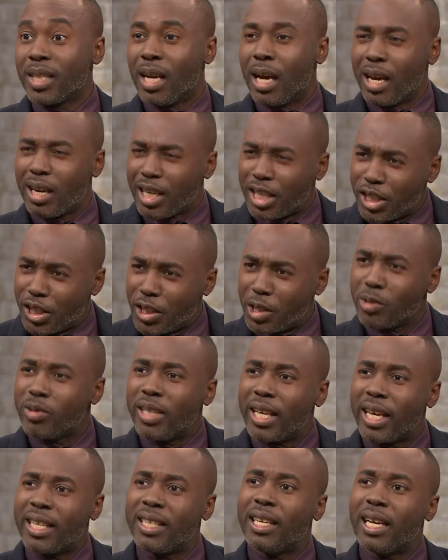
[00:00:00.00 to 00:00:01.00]
And I knew
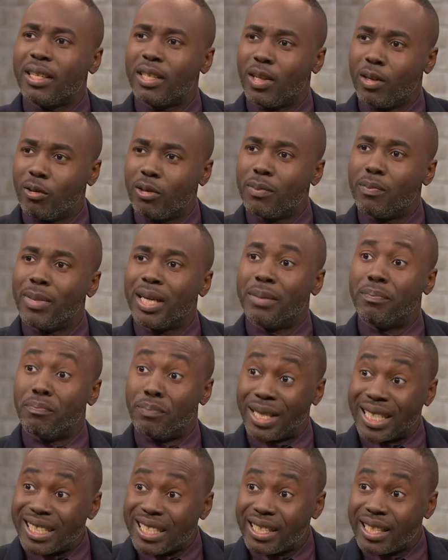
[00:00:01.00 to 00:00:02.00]
then that the Lord meant
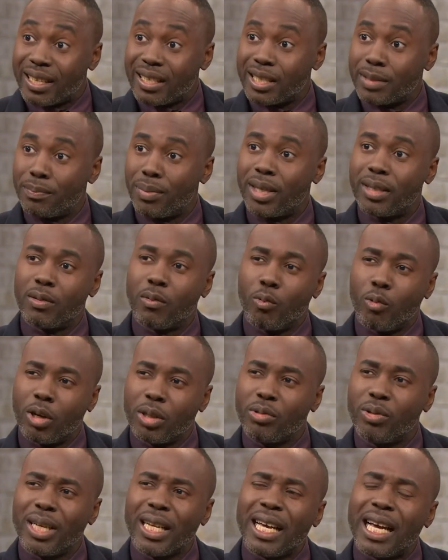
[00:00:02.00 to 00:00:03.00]
business. But
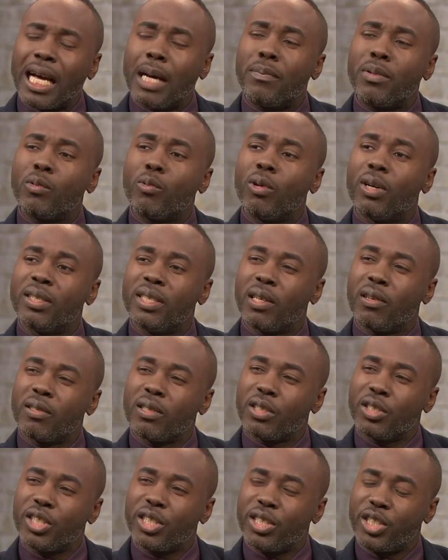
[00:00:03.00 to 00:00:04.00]
what really happened was there was
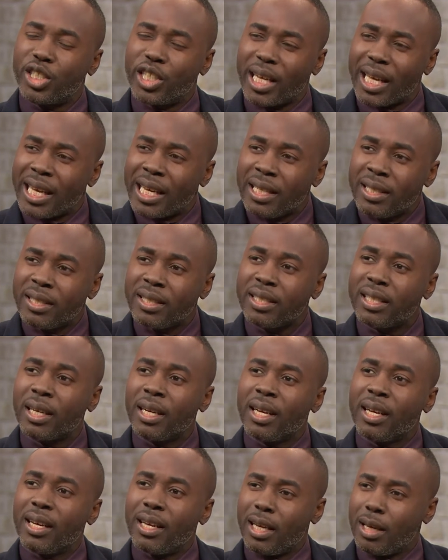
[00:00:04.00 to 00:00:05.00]
a change
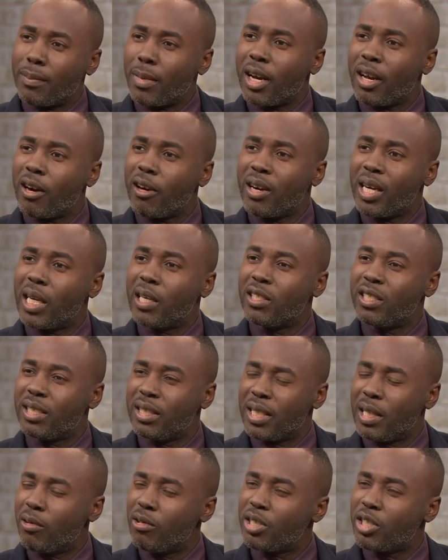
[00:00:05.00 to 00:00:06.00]
in my heart. There was,
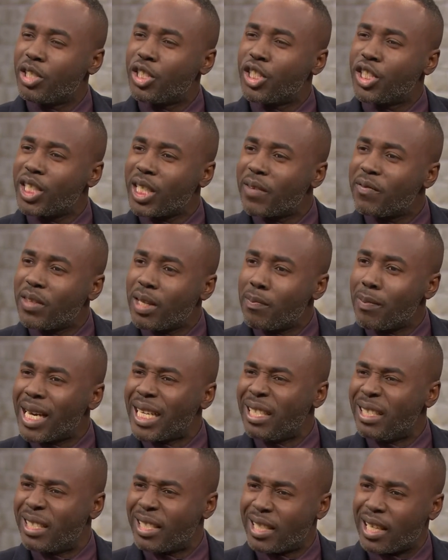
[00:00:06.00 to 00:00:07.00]
there was a shift in my
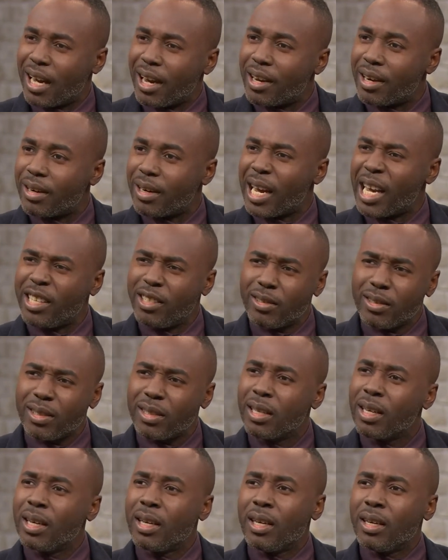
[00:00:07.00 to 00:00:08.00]
desire. I just
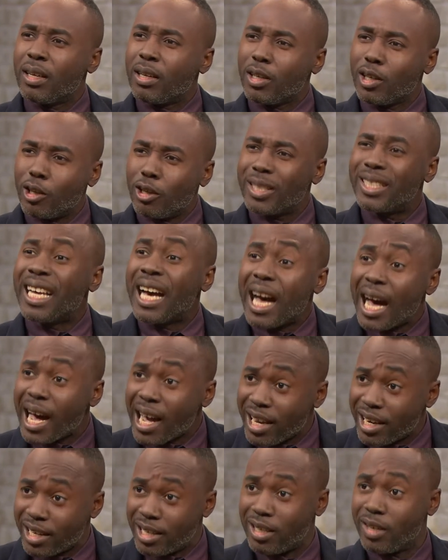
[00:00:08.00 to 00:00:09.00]
got
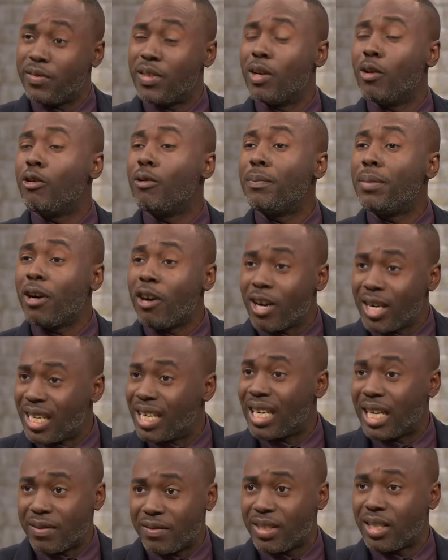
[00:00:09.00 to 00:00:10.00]
tired of the whole party
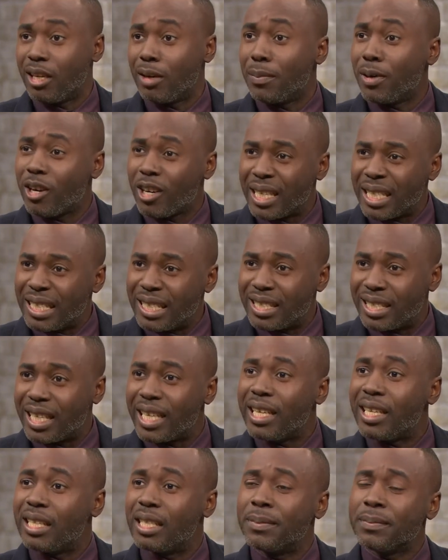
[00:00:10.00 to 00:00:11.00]
lifestyle, partying
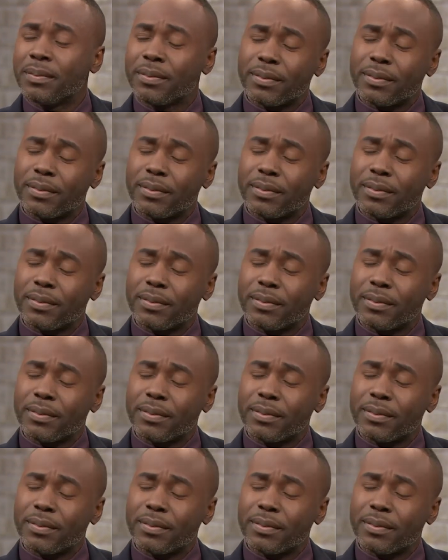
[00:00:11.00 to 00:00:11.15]
scene.